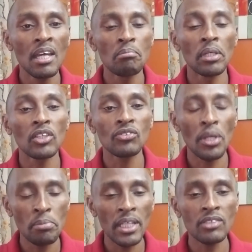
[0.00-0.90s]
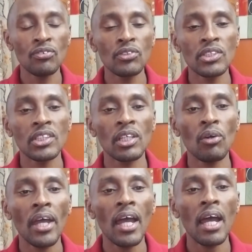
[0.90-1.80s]
because fibrous foods
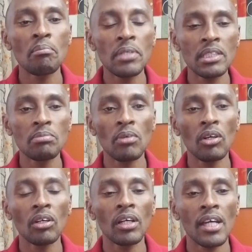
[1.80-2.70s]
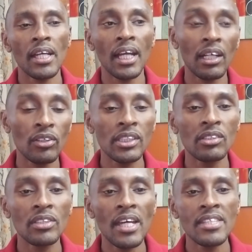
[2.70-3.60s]
require a bit more calories to
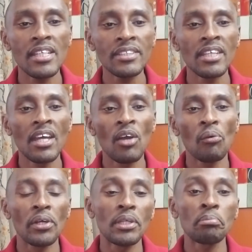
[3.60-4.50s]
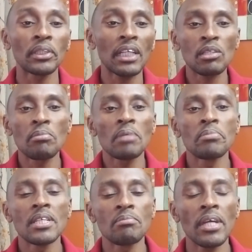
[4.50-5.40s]
digest, where the potato may
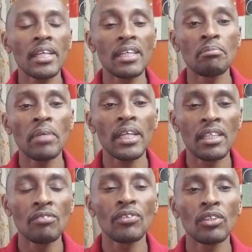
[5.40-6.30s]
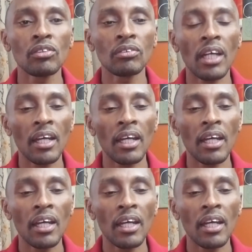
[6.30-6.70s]
give you,